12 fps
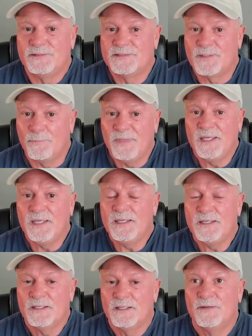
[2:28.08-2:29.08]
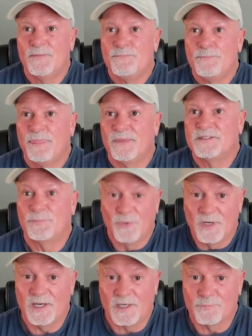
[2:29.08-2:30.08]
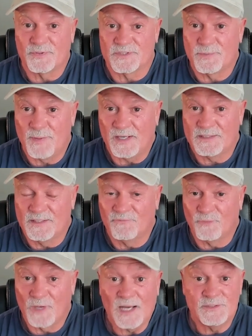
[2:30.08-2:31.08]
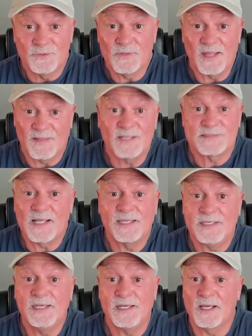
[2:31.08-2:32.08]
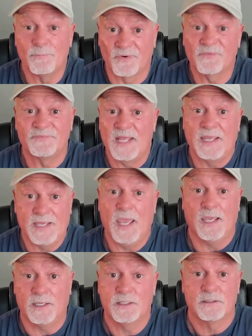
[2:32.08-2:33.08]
to me, to put it in perspective, when I do that, that's like eating a birthday cake.